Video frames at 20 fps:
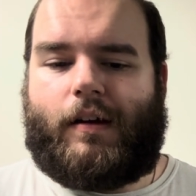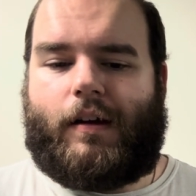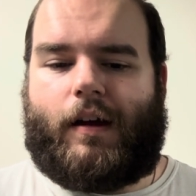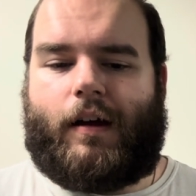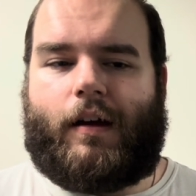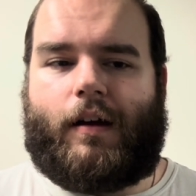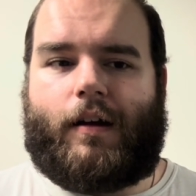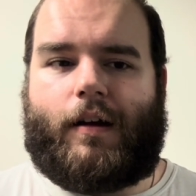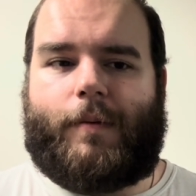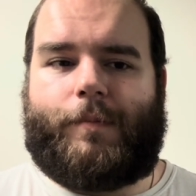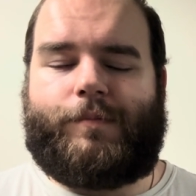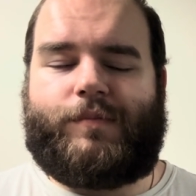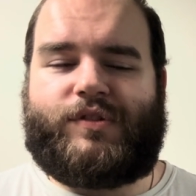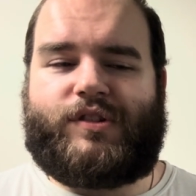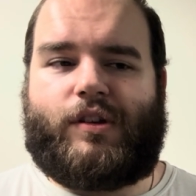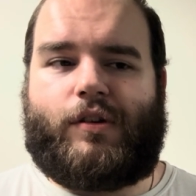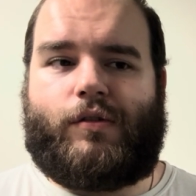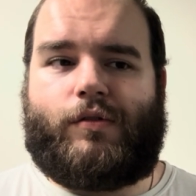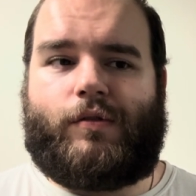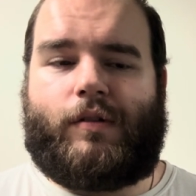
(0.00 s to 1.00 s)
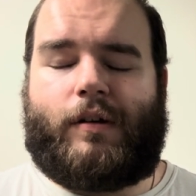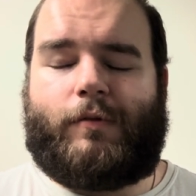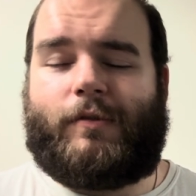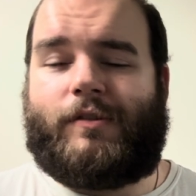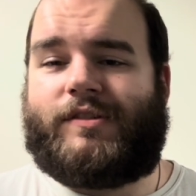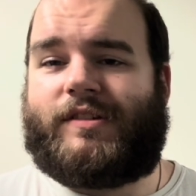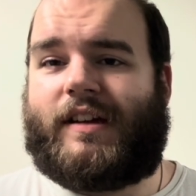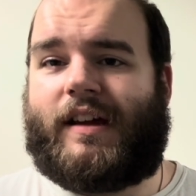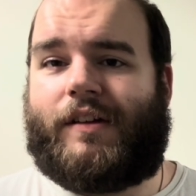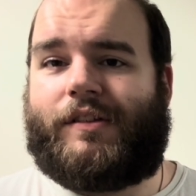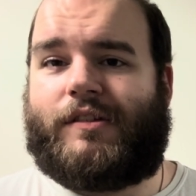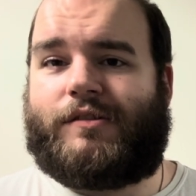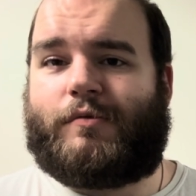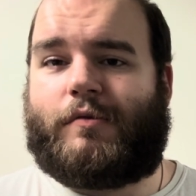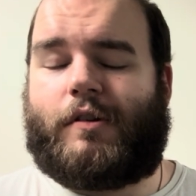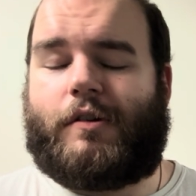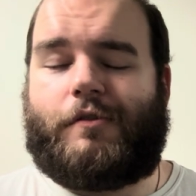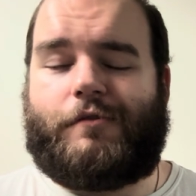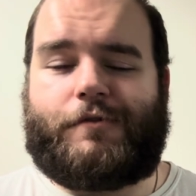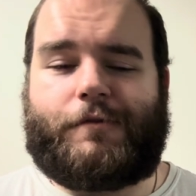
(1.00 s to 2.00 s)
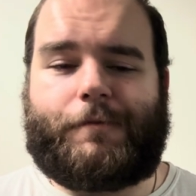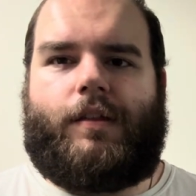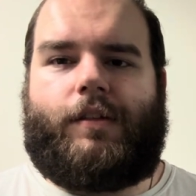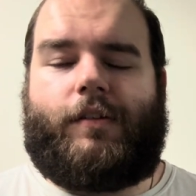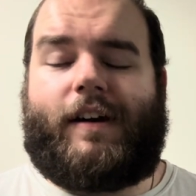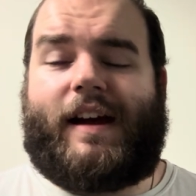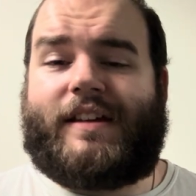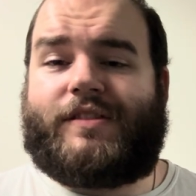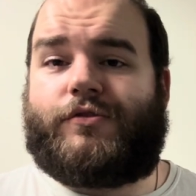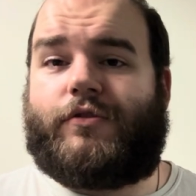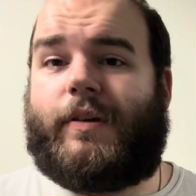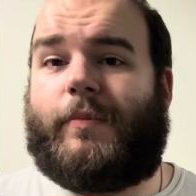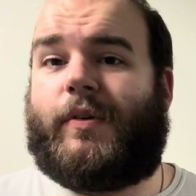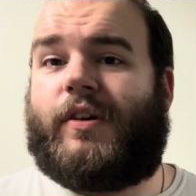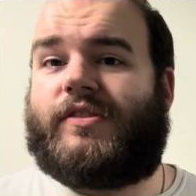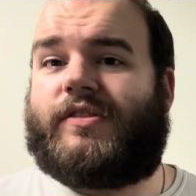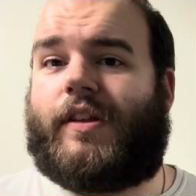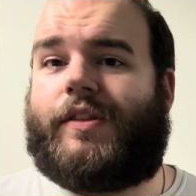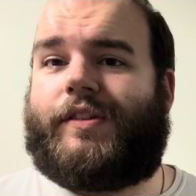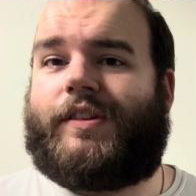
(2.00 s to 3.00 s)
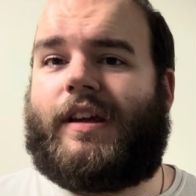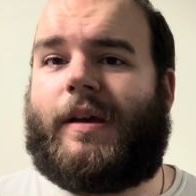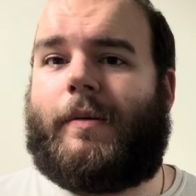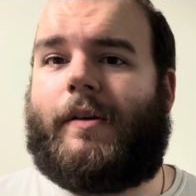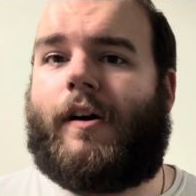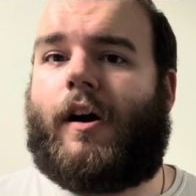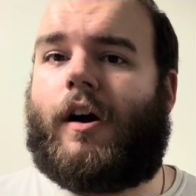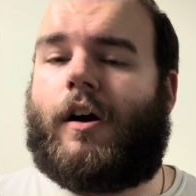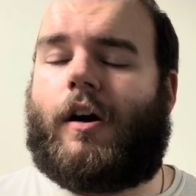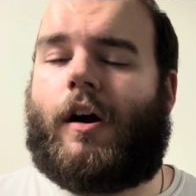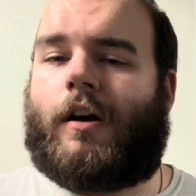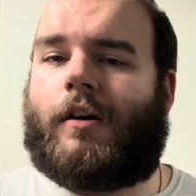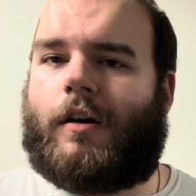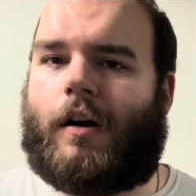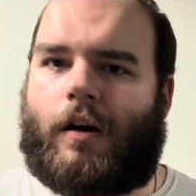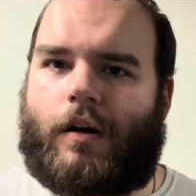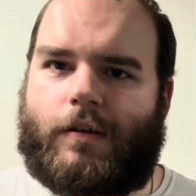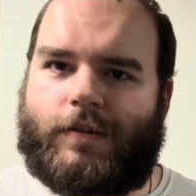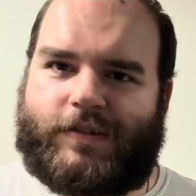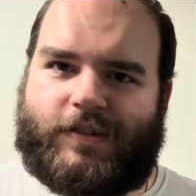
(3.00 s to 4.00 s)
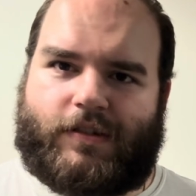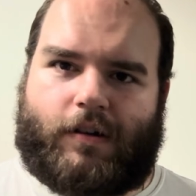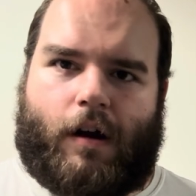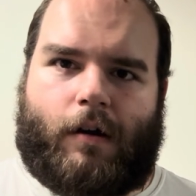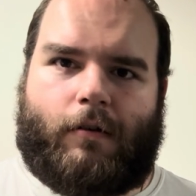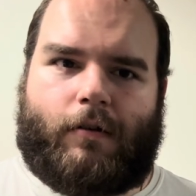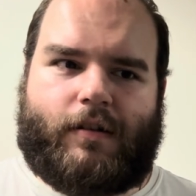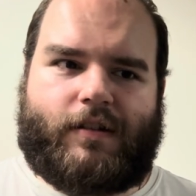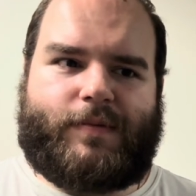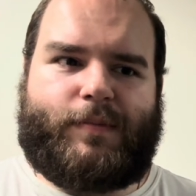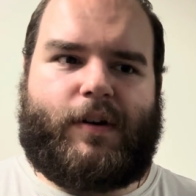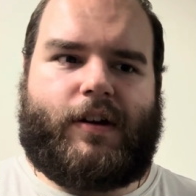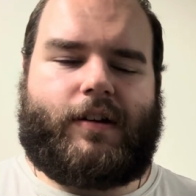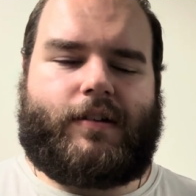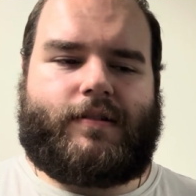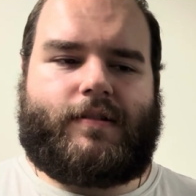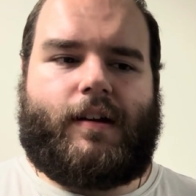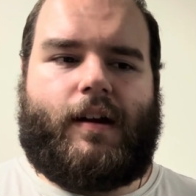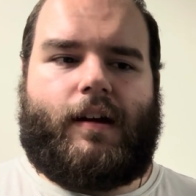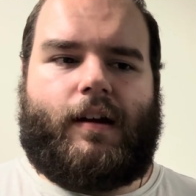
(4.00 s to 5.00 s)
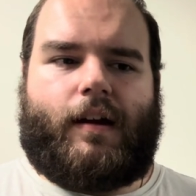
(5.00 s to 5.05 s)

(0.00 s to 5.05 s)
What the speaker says: So we'll see how this one goes. last 3 books on the TBR are all Star Wars books.